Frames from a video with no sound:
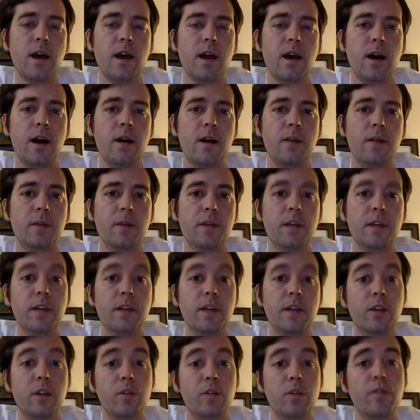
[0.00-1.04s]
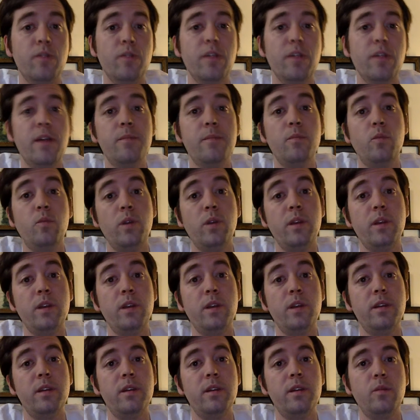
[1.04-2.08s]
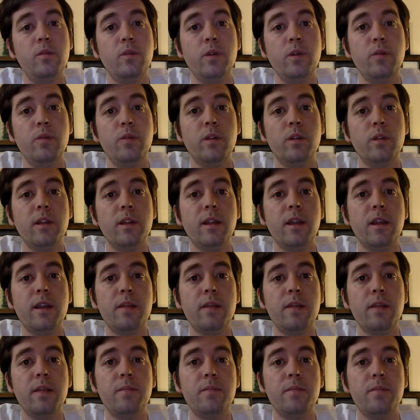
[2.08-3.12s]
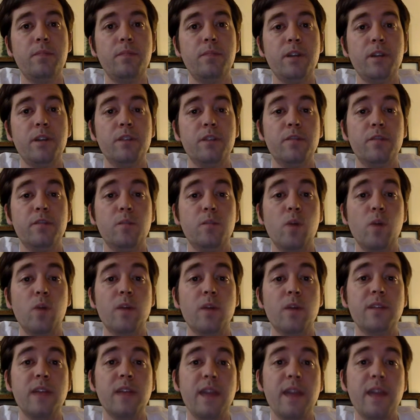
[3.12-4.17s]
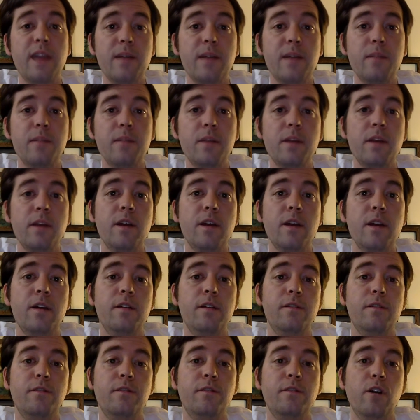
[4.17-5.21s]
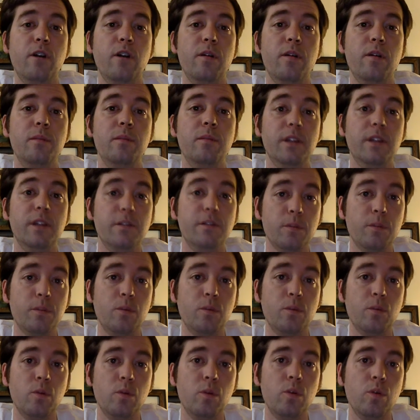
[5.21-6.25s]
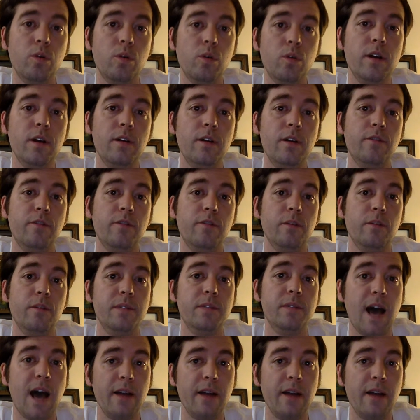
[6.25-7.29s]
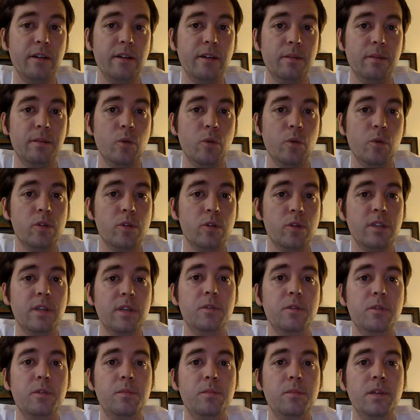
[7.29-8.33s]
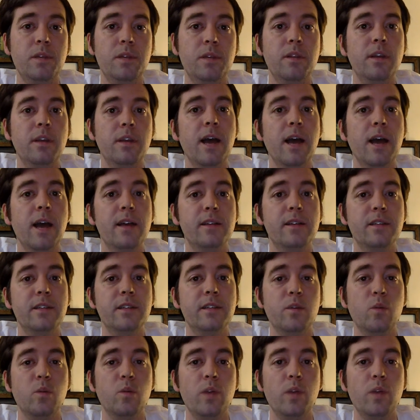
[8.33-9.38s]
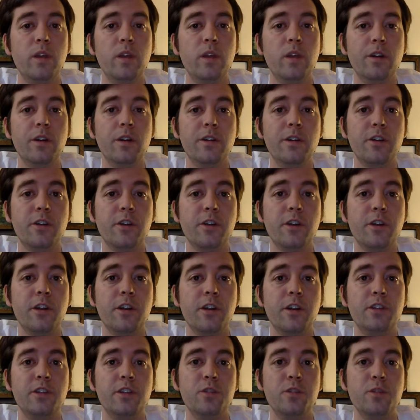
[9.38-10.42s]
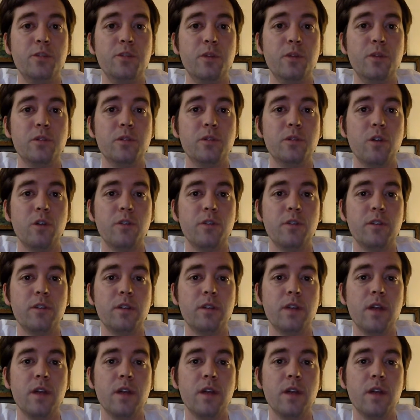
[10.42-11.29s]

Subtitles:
In lieu of them, we really like players from West Ham, from Liverpool, from Tottenham. Those seem to be the guys that we are turning to most often.